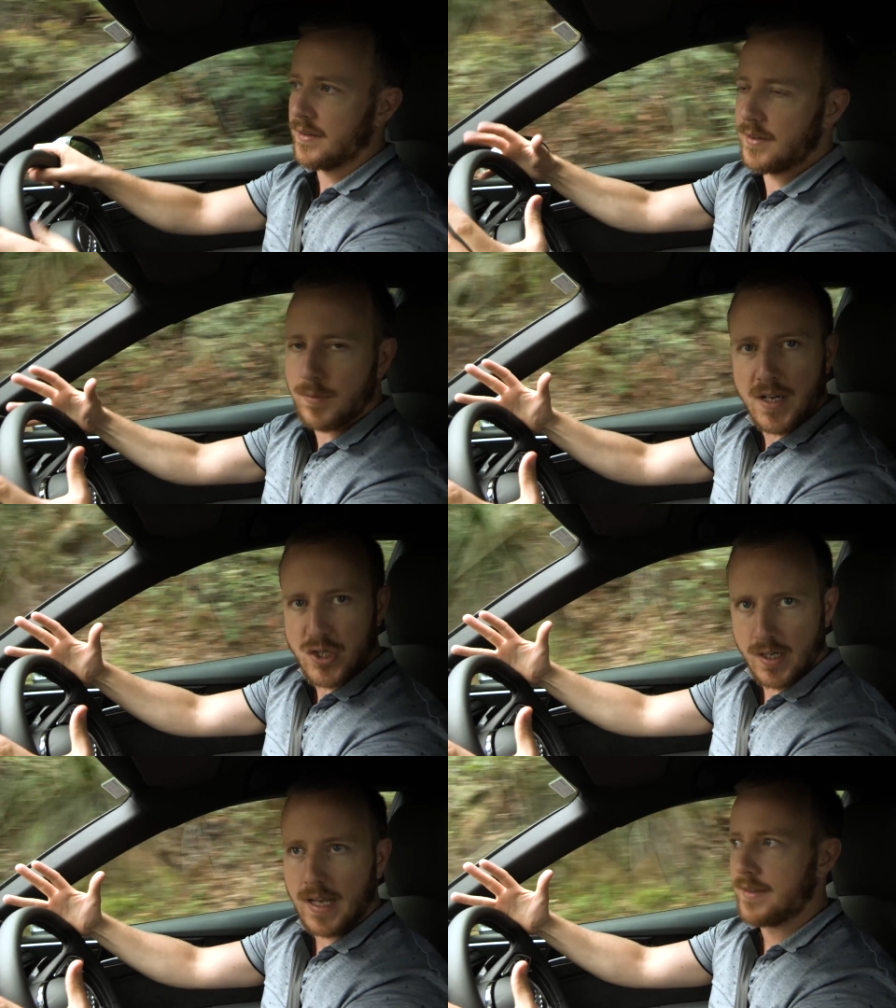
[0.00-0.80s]
The
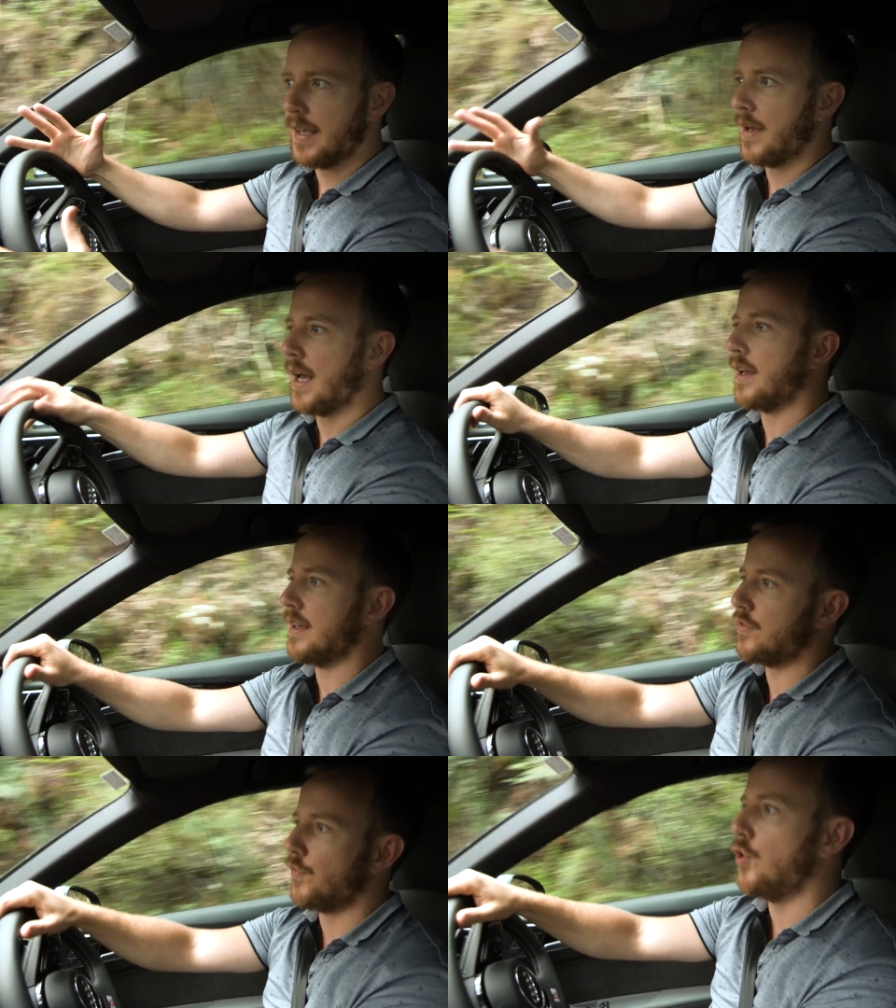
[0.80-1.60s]
suspension gets
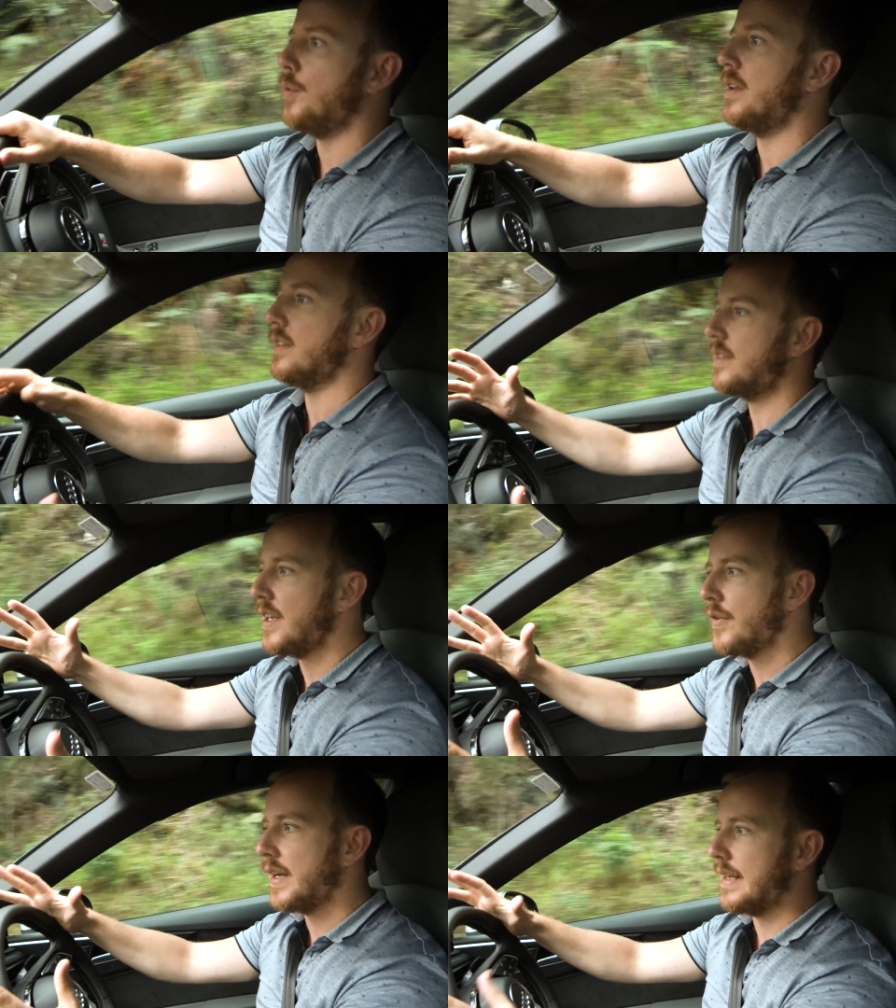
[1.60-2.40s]
firmer, the
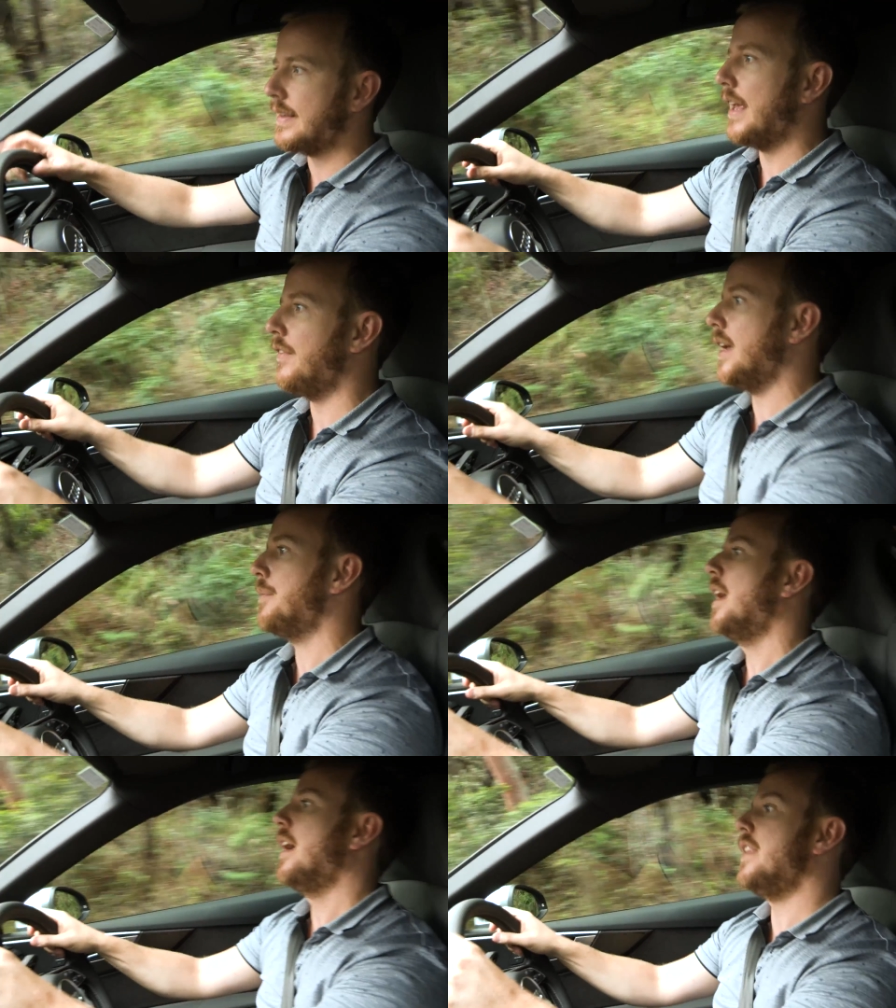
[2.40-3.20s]
steering gets heavier,
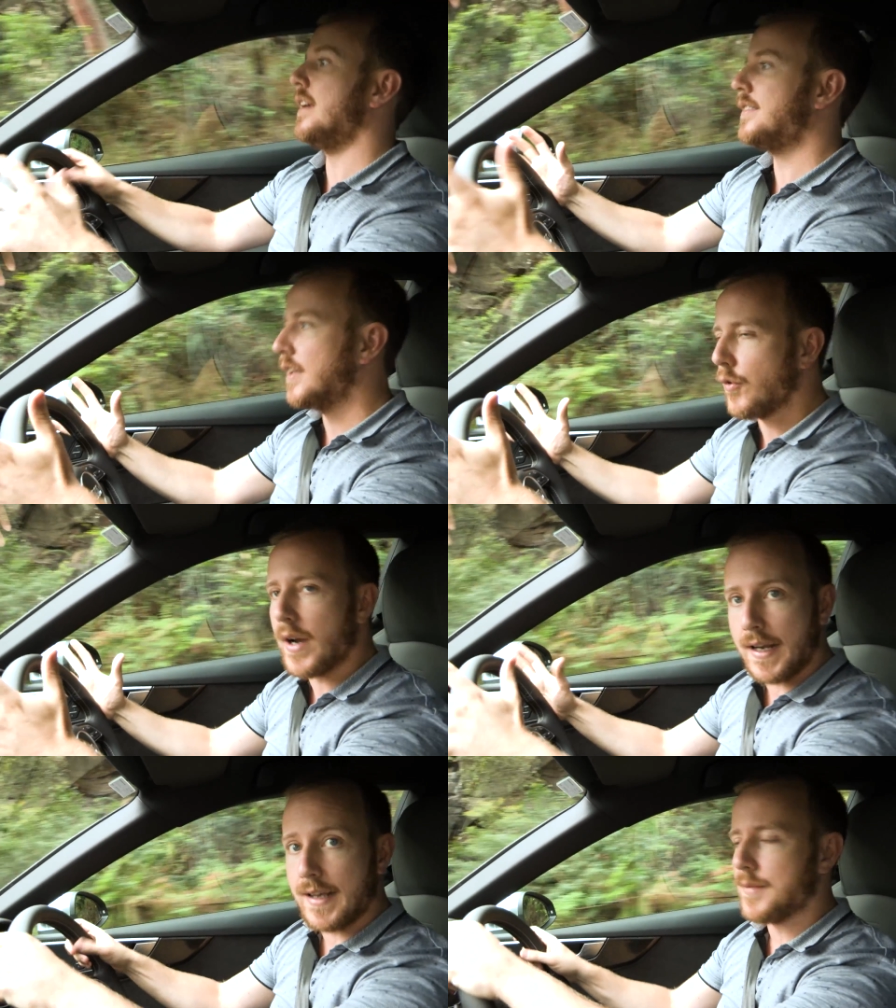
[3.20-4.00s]
the
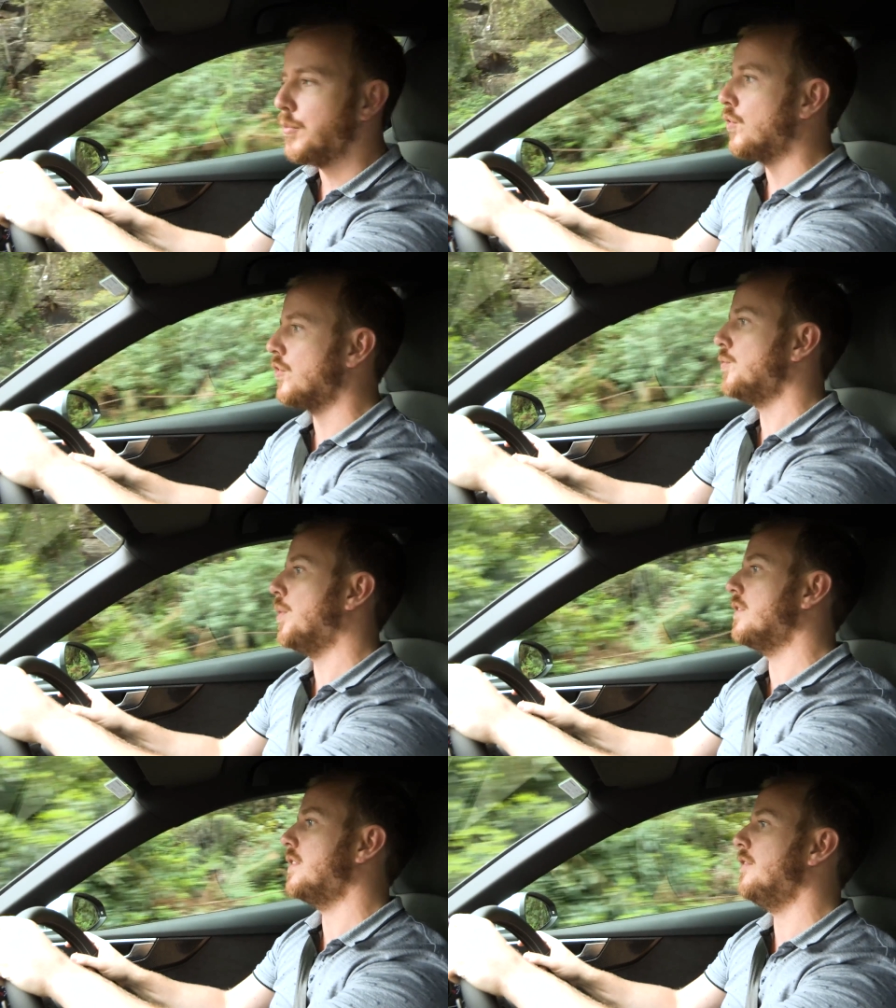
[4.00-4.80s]
accelerator gets more
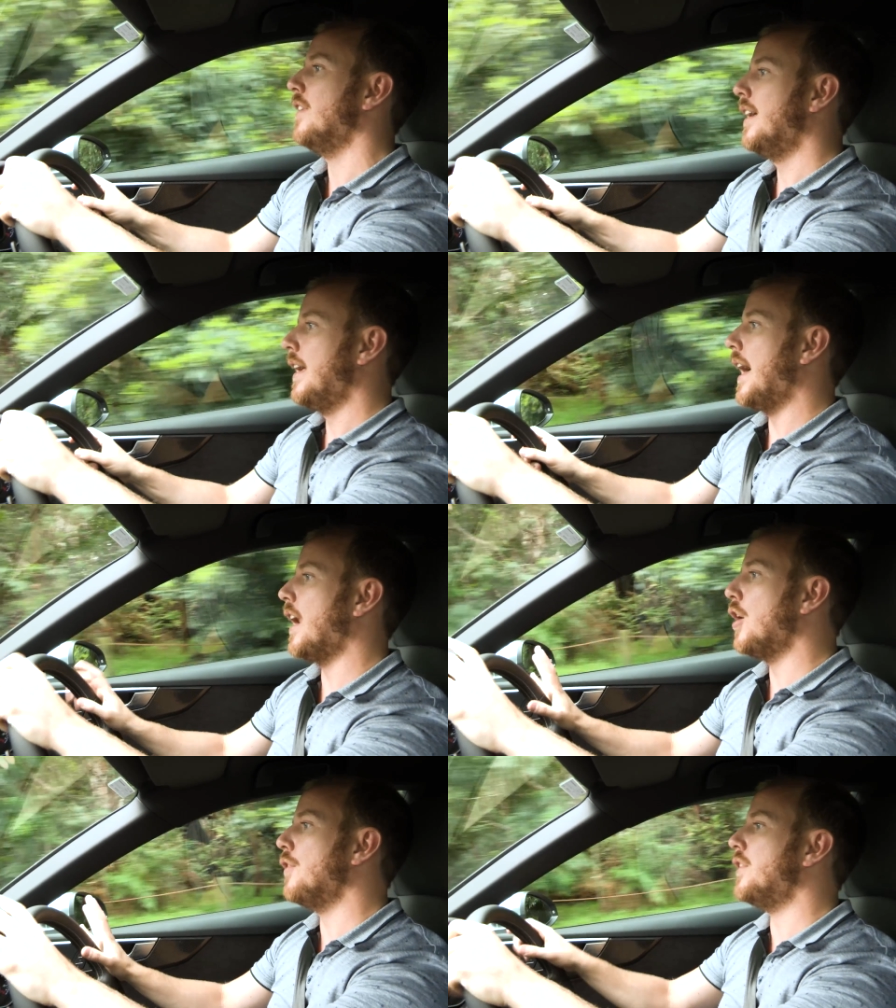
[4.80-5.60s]
responsive, and
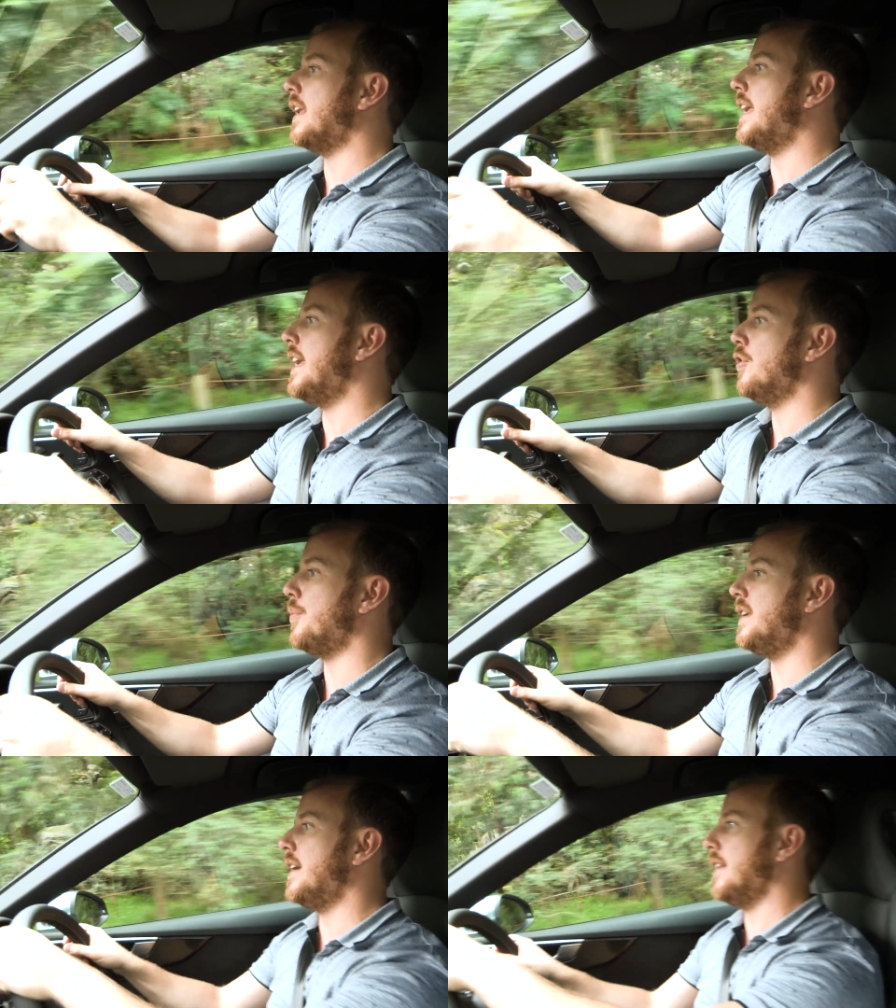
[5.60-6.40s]
I don't know if you can hear it,
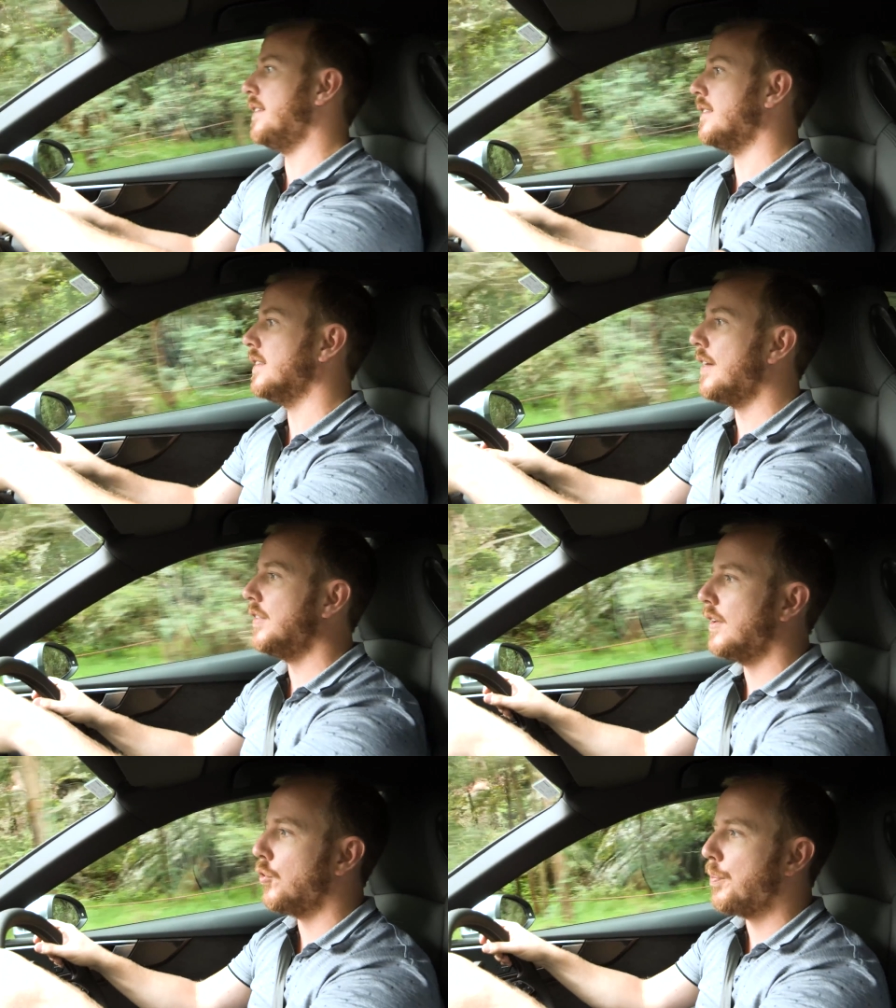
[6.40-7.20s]
but you get this
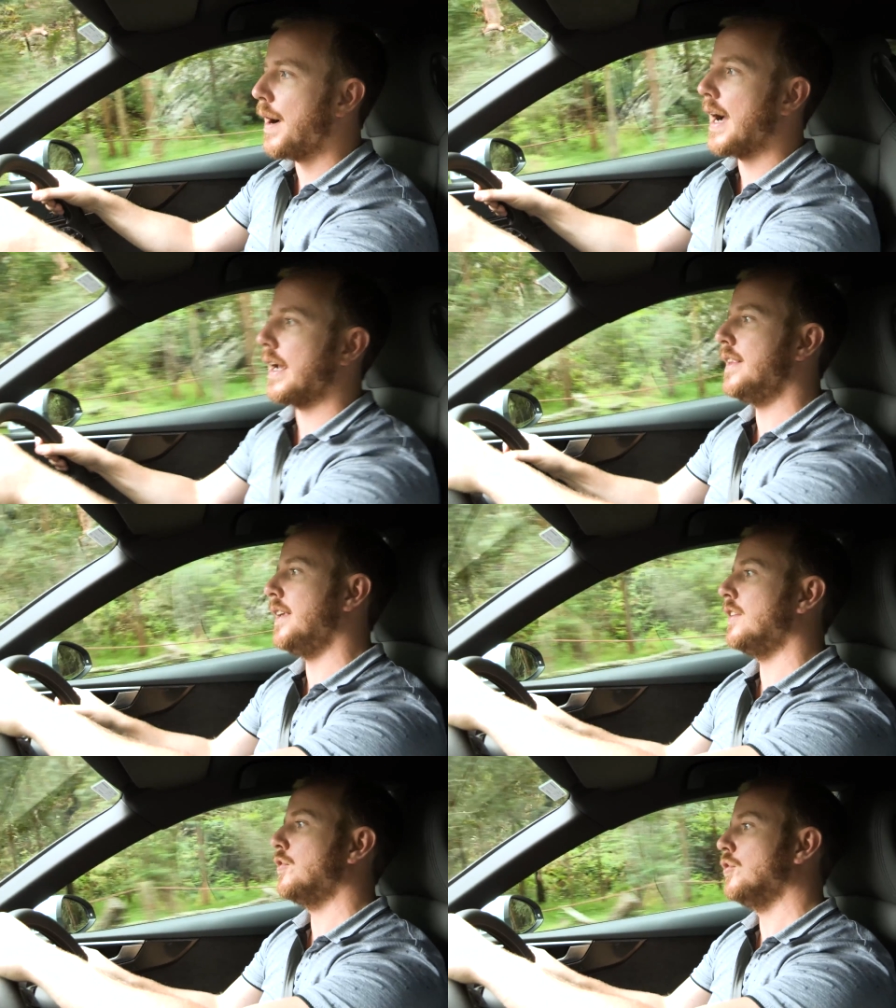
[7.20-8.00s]
lovely little bark in
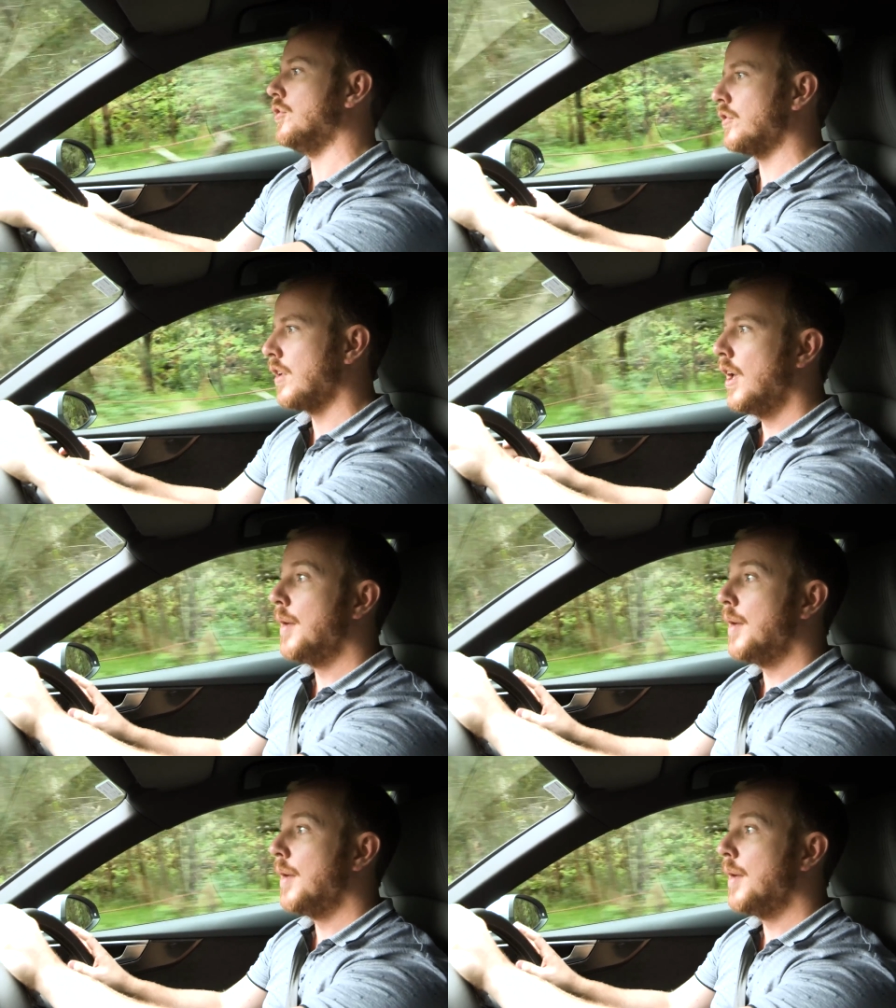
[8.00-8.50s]
the exhaust.